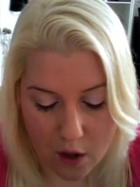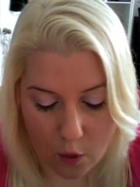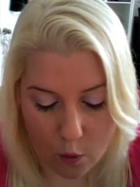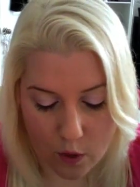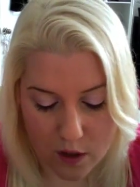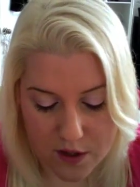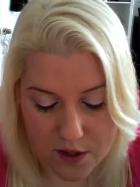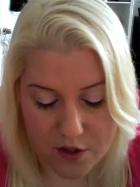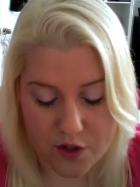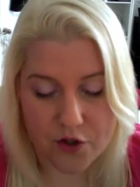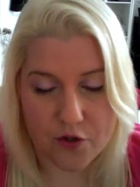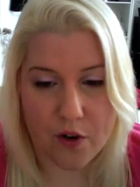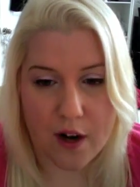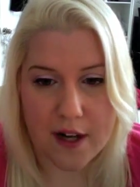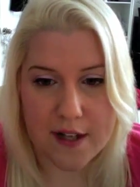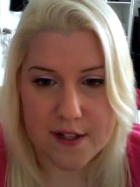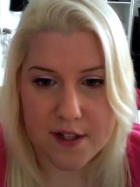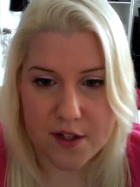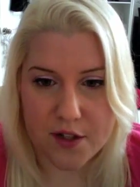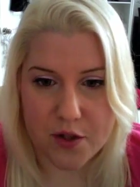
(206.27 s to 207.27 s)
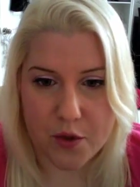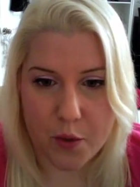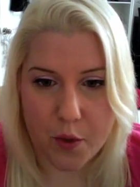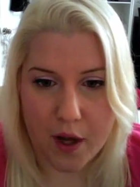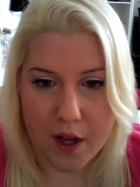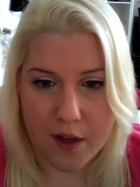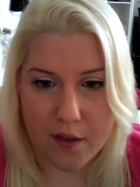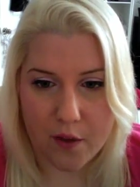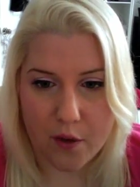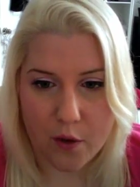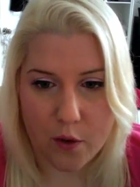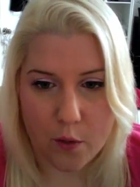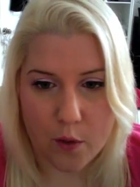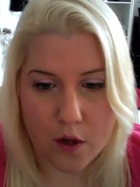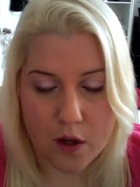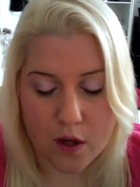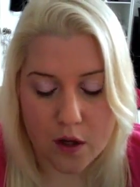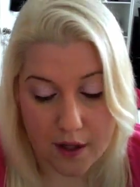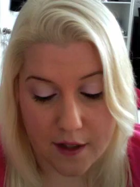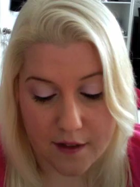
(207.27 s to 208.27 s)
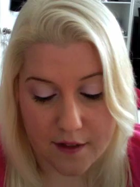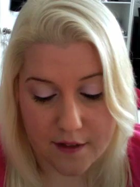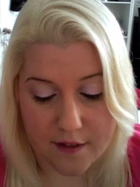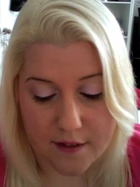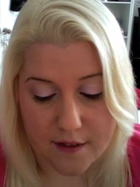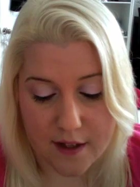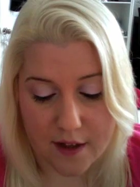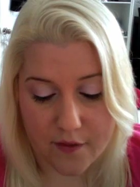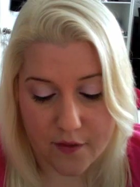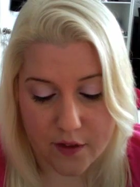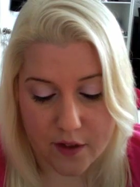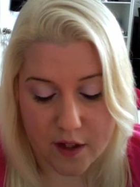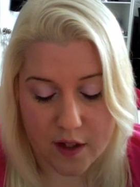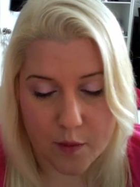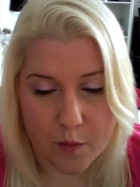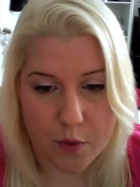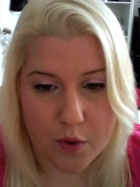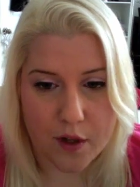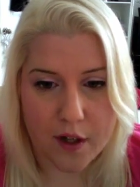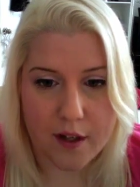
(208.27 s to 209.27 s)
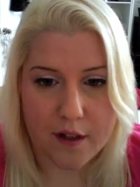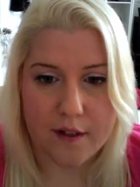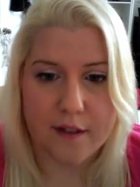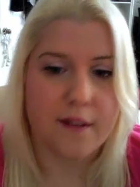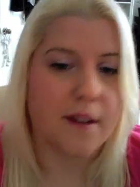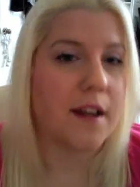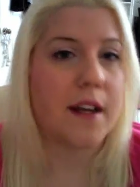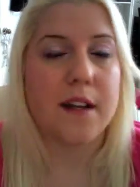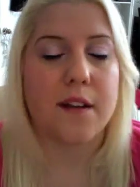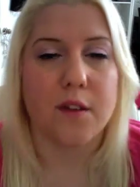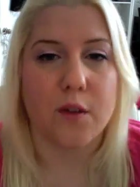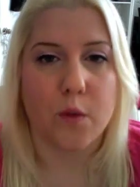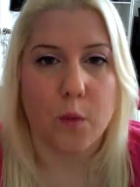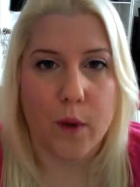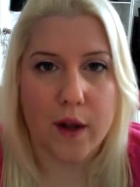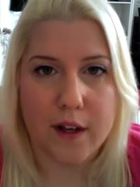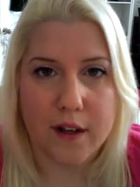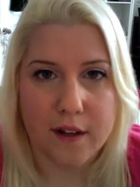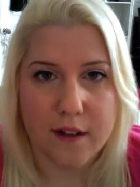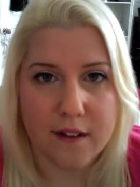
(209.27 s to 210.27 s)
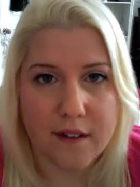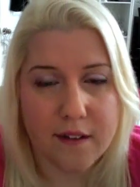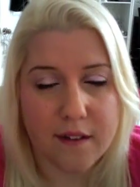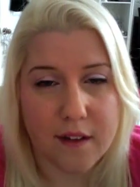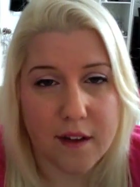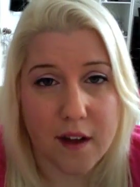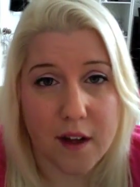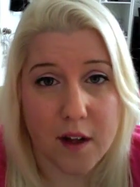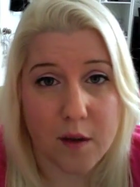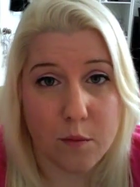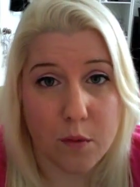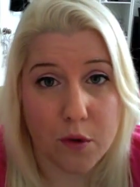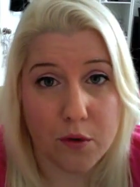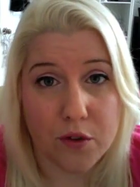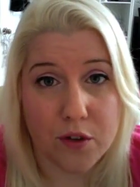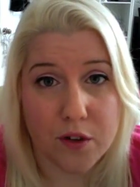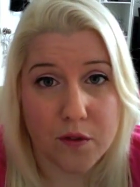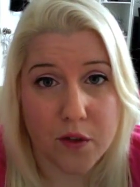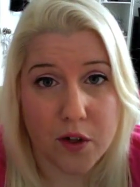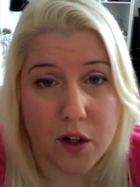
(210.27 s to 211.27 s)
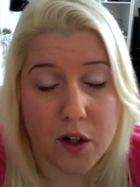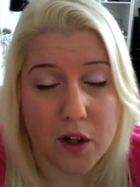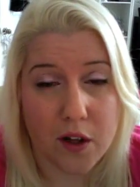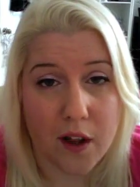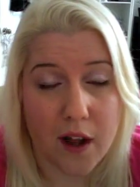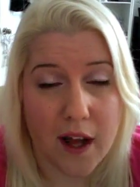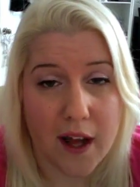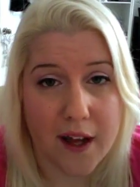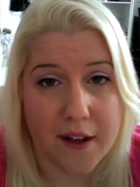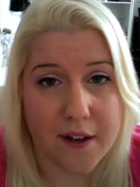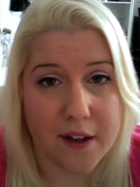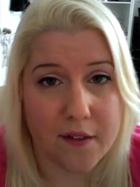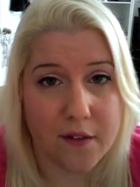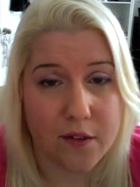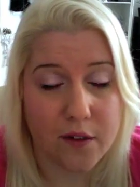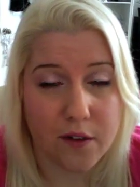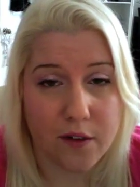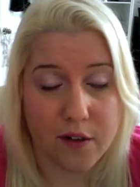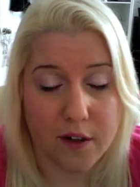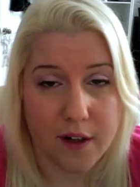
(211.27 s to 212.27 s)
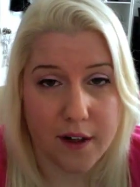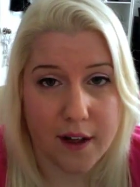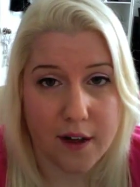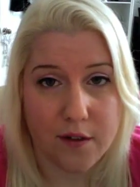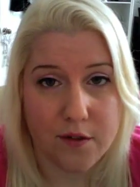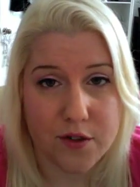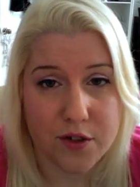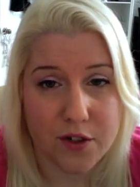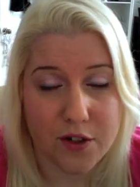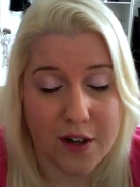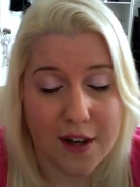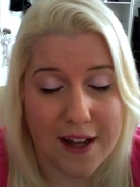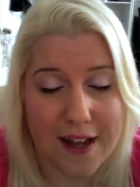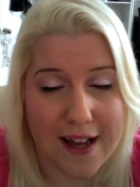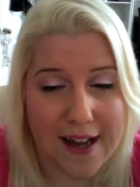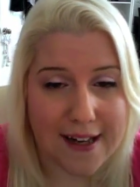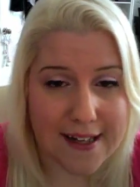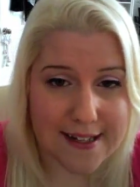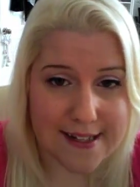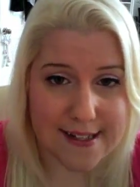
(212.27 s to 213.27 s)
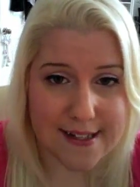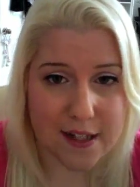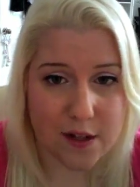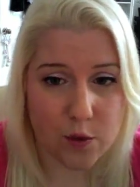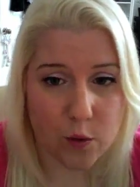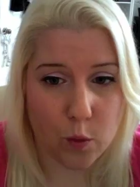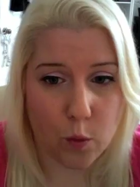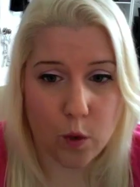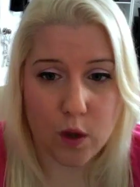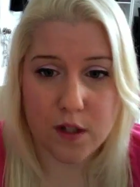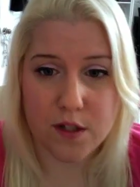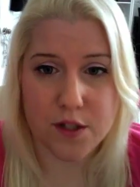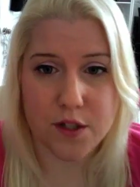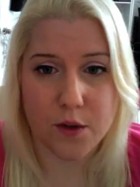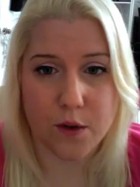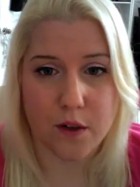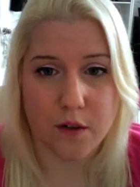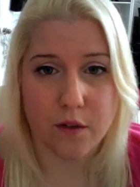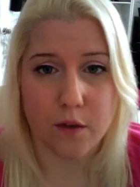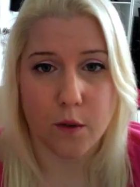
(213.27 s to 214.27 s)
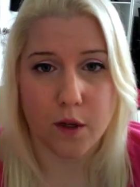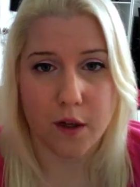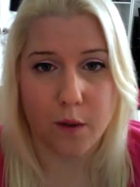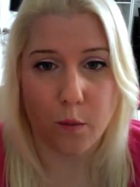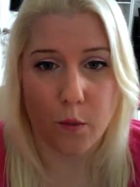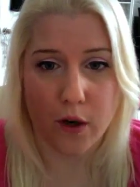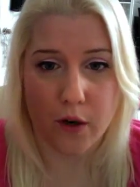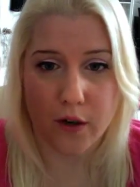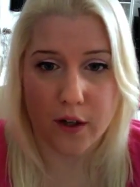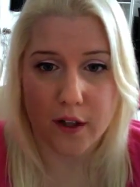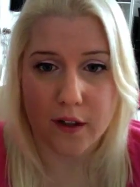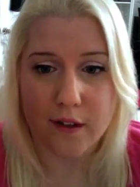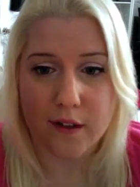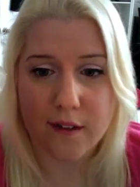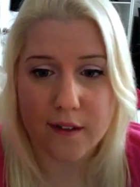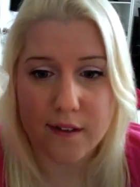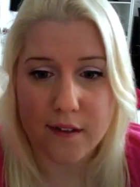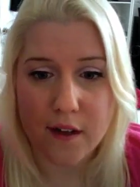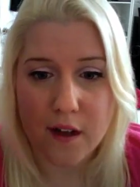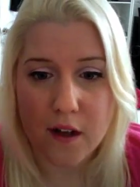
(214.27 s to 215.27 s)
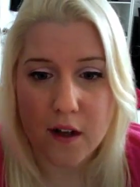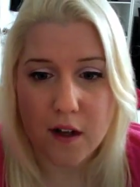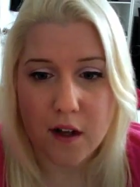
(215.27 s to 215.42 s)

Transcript: Once it dries, it's okay though. It definitely protects against wetness, and most of all, I never encounter any scent whatsoever when I'm wearing this.